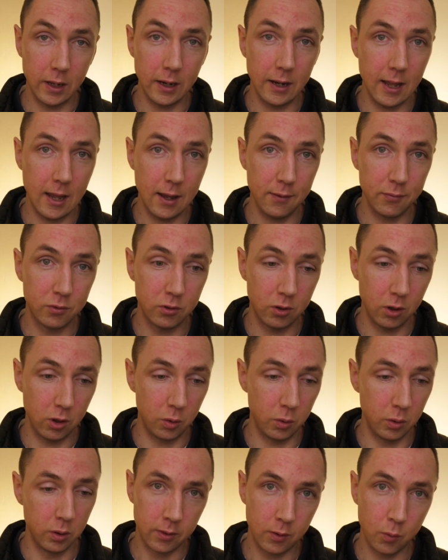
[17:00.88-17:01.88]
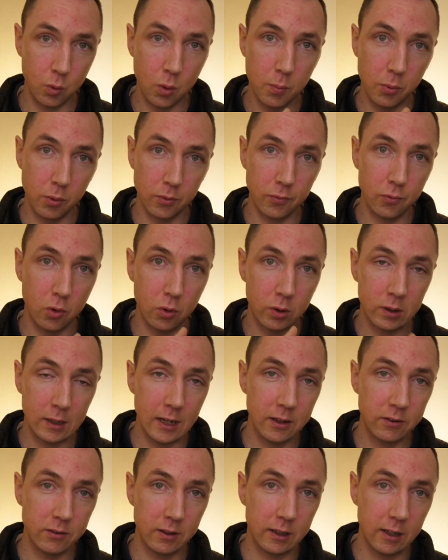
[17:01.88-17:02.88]
and f2. The 1.4
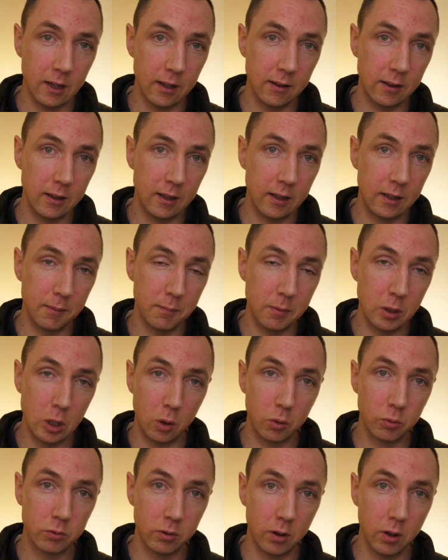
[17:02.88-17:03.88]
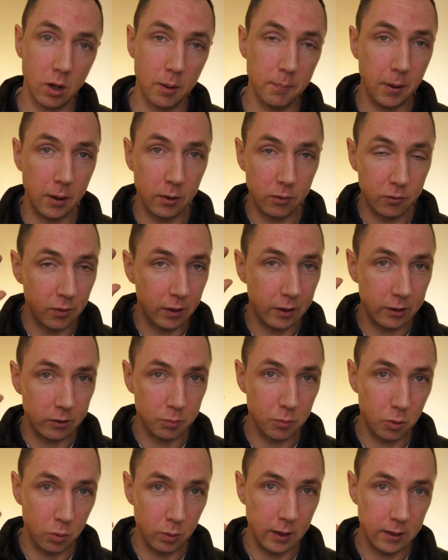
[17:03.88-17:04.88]
Classic and the Minolta are both very
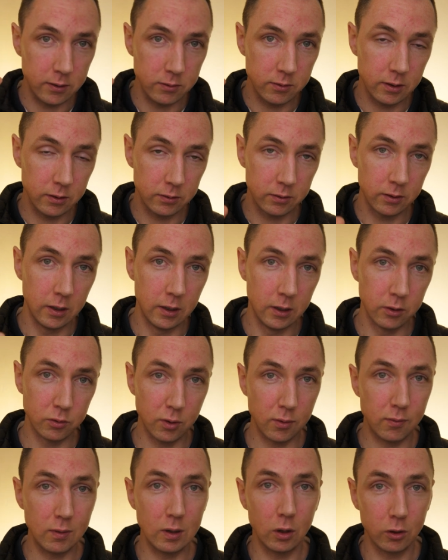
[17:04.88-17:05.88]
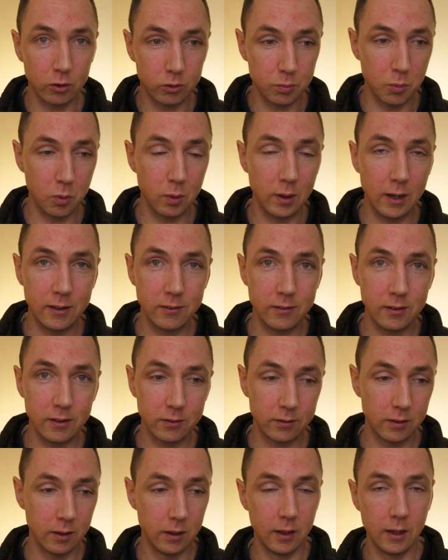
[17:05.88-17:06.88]
small lenses, so if you like small
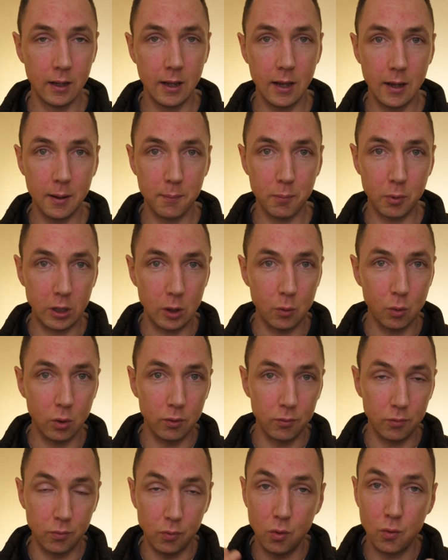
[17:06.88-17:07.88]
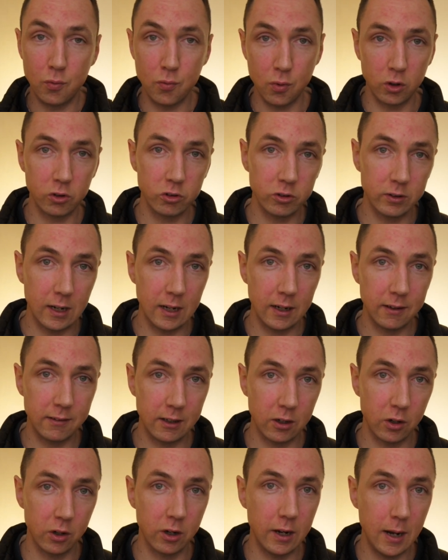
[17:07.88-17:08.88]
lenses but you want full
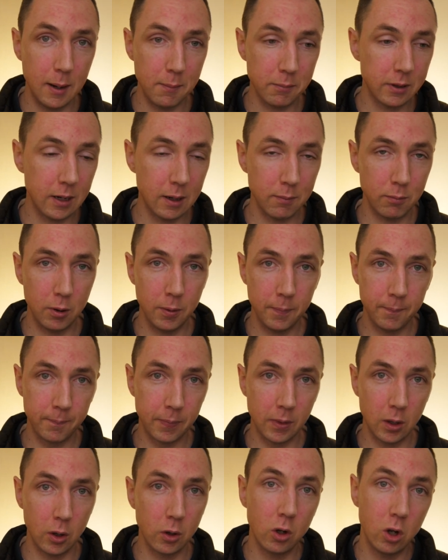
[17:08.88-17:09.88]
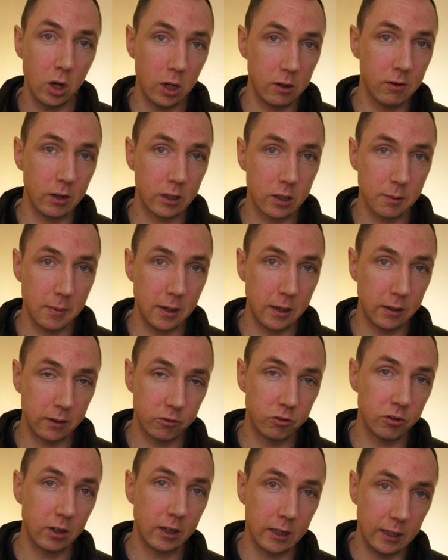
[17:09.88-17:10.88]
functionality on an M camera, I'd highly
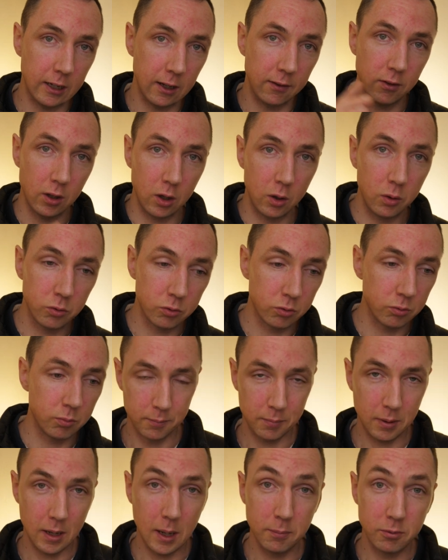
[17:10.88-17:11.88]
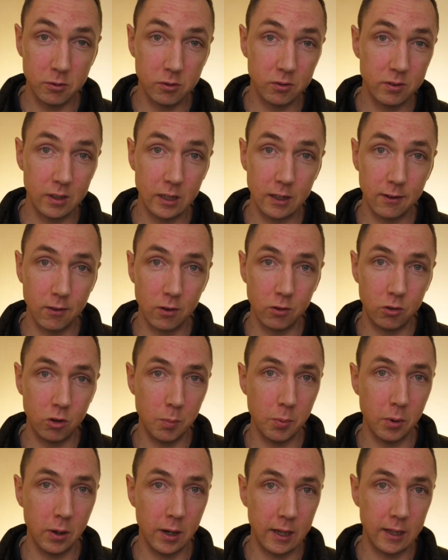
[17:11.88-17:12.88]
recommend checking out those, perhaps instead of the
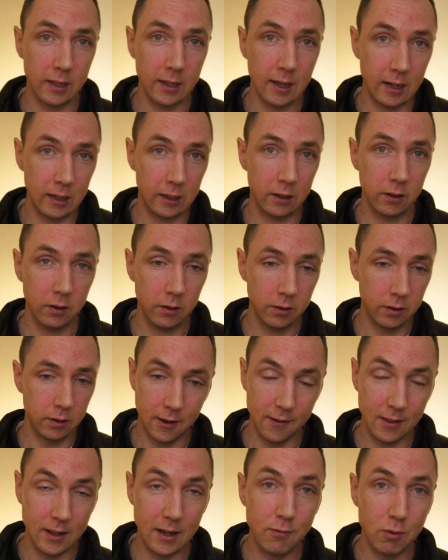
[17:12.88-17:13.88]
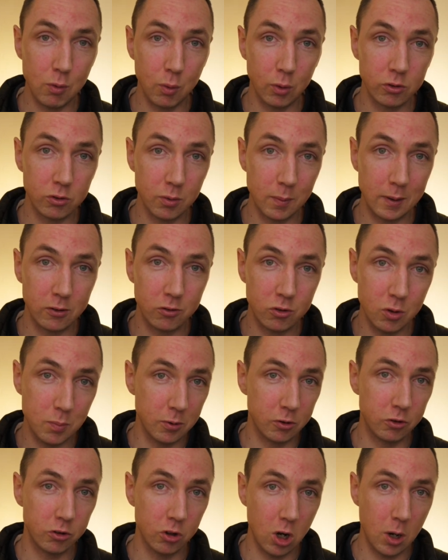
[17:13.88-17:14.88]
2.8 Heliar. And then if you want something
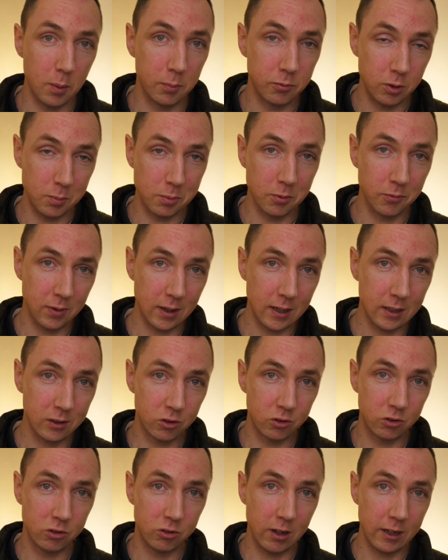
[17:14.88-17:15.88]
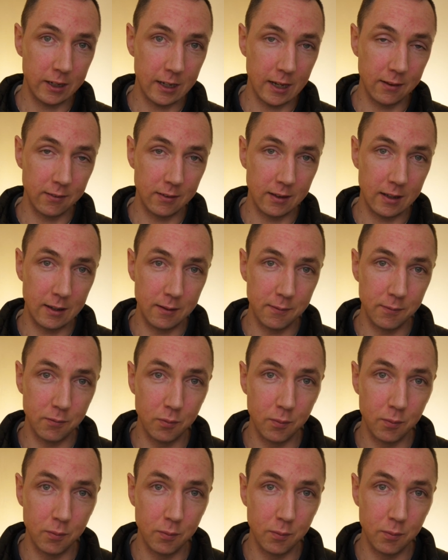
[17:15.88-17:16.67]
super sharp, super fast, check out the